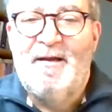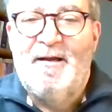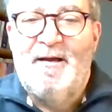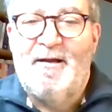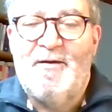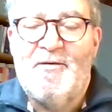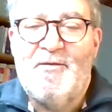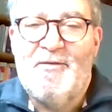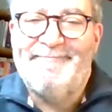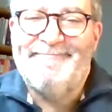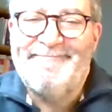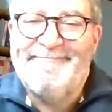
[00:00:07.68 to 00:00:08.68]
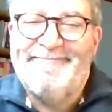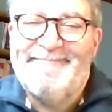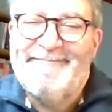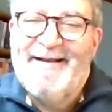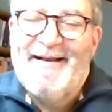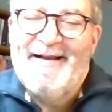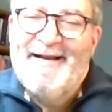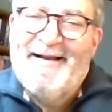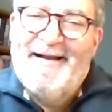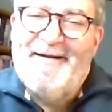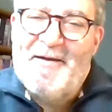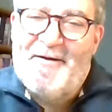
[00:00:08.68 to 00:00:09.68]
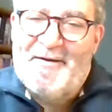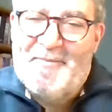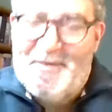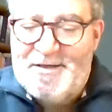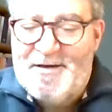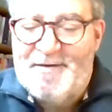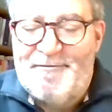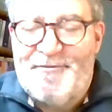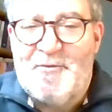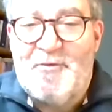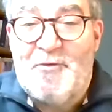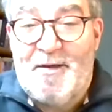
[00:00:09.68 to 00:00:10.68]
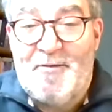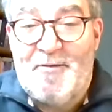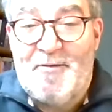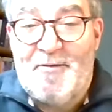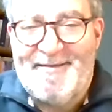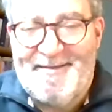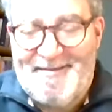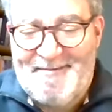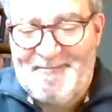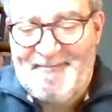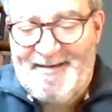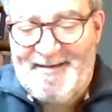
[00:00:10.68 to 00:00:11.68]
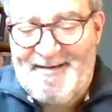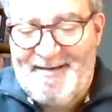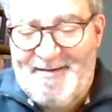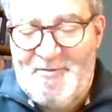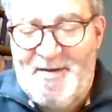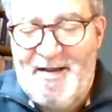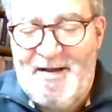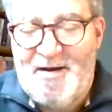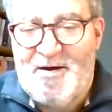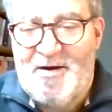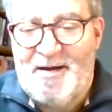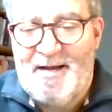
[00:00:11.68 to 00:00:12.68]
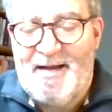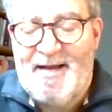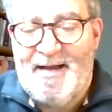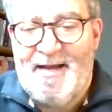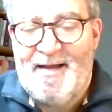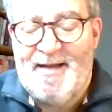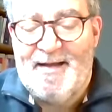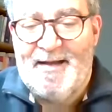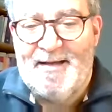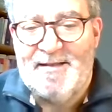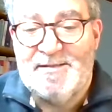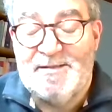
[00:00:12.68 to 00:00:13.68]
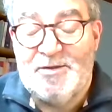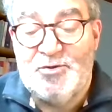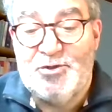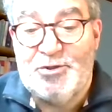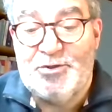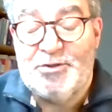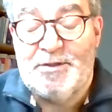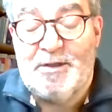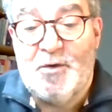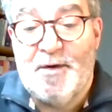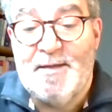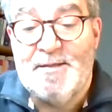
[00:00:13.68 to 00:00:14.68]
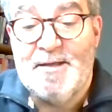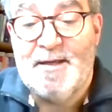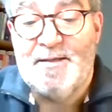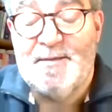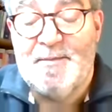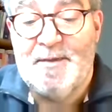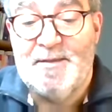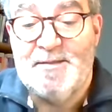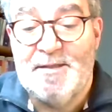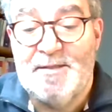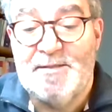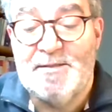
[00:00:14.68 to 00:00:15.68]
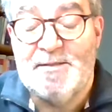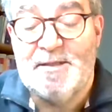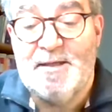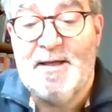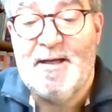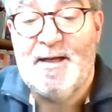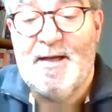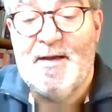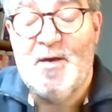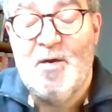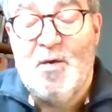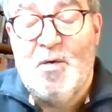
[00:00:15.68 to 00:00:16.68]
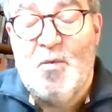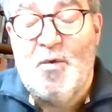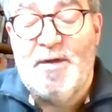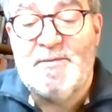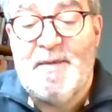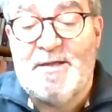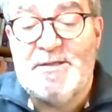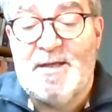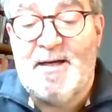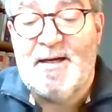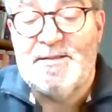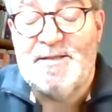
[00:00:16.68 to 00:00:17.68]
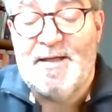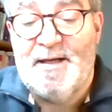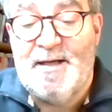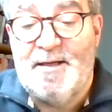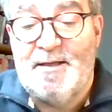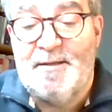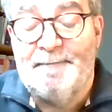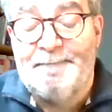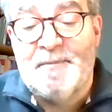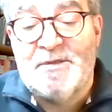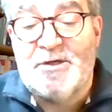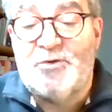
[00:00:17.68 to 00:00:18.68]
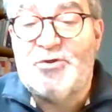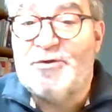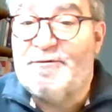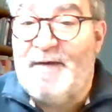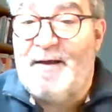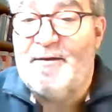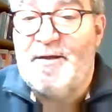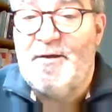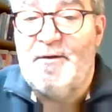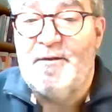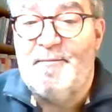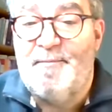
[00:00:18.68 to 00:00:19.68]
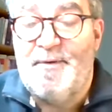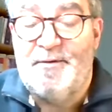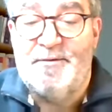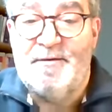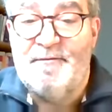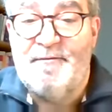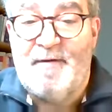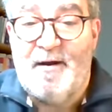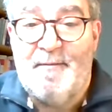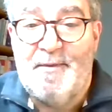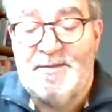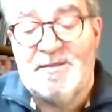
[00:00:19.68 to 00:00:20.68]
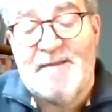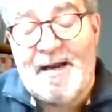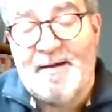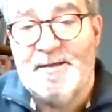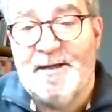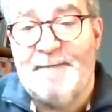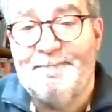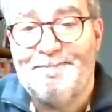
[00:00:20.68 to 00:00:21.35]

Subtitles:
Hello, I'm Erik Bichard from Realworth. We are a social orientated business. We specialize in social value in the built environment sector.